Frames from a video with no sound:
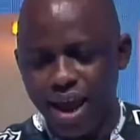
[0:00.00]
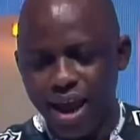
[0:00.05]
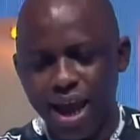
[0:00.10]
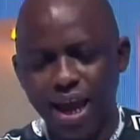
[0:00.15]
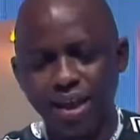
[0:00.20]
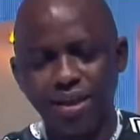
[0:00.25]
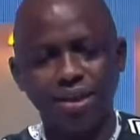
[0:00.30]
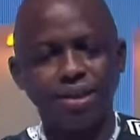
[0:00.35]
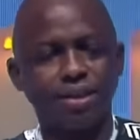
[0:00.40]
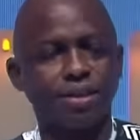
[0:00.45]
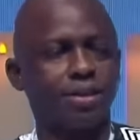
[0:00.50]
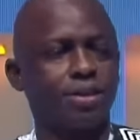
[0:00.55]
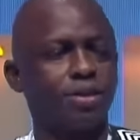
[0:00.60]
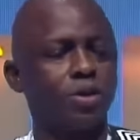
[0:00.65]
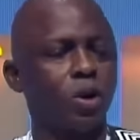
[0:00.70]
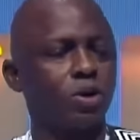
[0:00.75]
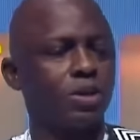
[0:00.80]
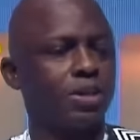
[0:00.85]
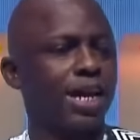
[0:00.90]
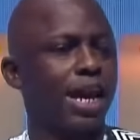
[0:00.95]
and this
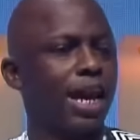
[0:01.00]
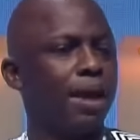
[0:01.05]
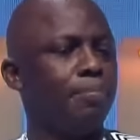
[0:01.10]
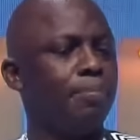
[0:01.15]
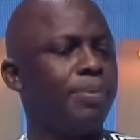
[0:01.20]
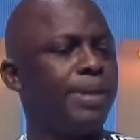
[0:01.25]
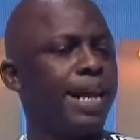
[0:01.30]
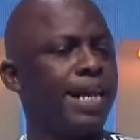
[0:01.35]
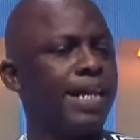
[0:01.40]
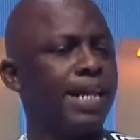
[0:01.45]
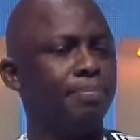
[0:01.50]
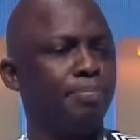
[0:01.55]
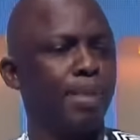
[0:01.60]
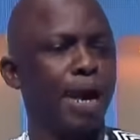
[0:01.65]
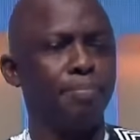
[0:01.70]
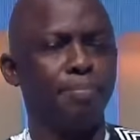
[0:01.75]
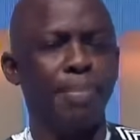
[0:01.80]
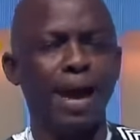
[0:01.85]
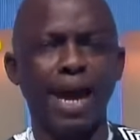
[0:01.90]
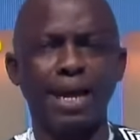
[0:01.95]
thought started playing in my
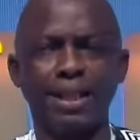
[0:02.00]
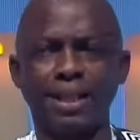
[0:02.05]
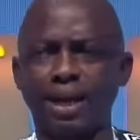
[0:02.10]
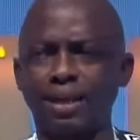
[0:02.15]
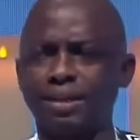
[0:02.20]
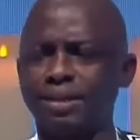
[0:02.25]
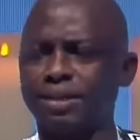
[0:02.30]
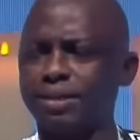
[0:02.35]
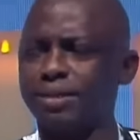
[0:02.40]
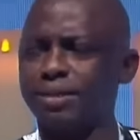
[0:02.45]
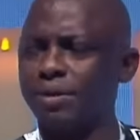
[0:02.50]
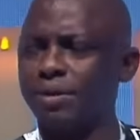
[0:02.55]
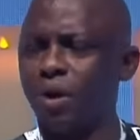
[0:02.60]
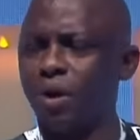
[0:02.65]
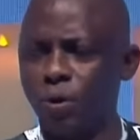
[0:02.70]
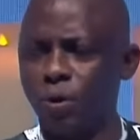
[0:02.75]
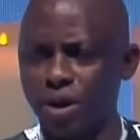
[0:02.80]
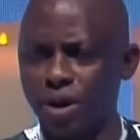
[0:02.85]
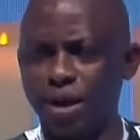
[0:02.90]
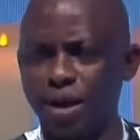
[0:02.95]
mind that,
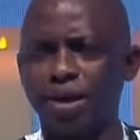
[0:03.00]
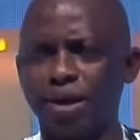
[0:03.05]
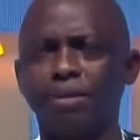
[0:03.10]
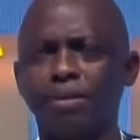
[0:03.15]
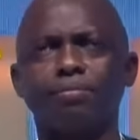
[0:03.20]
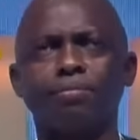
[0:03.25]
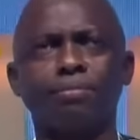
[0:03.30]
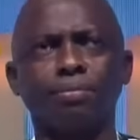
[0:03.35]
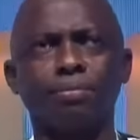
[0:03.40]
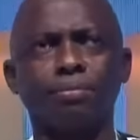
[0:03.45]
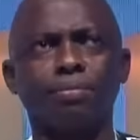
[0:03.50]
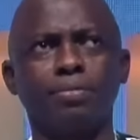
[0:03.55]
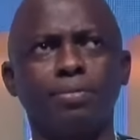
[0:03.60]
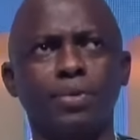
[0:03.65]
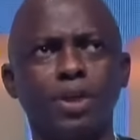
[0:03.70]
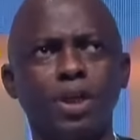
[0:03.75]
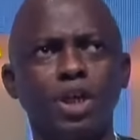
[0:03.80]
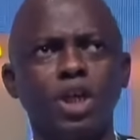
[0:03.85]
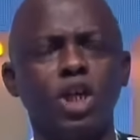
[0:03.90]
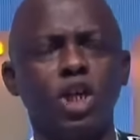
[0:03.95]
okay,
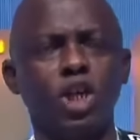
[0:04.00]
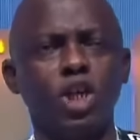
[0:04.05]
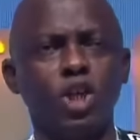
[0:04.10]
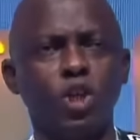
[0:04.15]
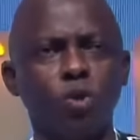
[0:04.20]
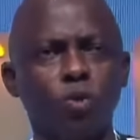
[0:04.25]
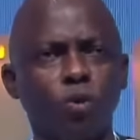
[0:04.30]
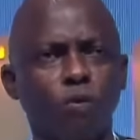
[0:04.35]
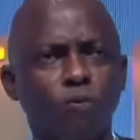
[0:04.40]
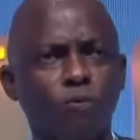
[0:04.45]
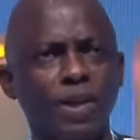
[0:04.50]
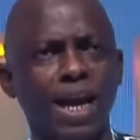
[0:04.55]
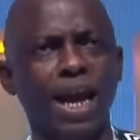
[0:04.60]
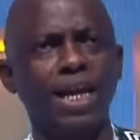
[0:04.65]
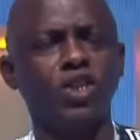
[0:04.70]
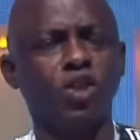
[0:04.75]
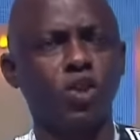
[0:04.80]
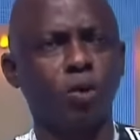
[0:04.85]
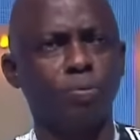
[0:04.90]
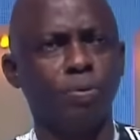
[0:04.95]
you will fly
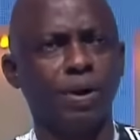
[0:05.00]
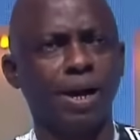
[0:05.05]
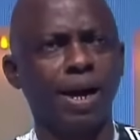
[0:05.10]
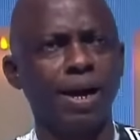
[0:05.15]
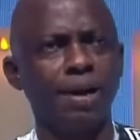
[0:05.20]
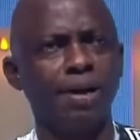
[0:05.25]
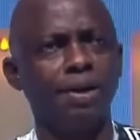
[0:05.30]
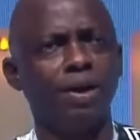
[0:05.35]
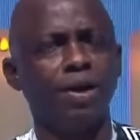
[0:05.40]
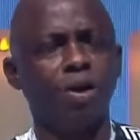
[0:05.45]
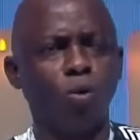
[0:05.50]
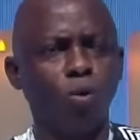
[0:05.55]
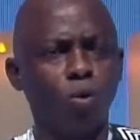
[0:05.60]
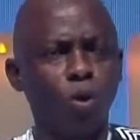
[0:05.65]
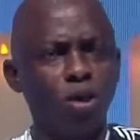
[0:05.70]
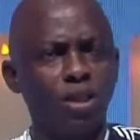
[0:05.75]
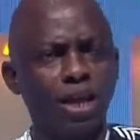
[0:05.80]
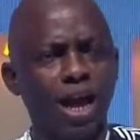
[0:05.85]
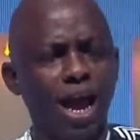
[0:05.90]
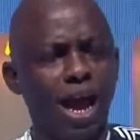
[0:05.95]
chopper,
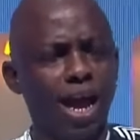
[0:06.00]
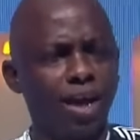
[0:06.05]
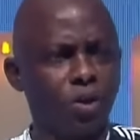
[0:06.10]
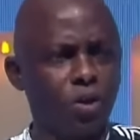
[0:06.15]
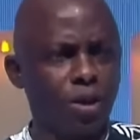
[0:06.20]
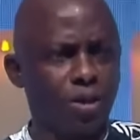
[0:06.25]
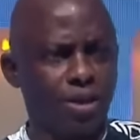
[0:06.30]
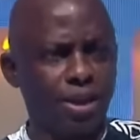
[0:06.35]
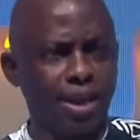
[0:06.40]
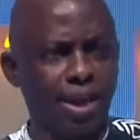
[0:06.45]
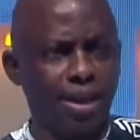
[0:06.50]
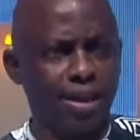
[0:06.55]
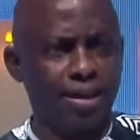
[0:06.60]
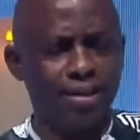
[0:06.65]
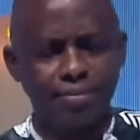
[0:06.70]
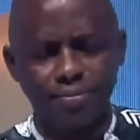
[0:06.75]
1 hour, you're there.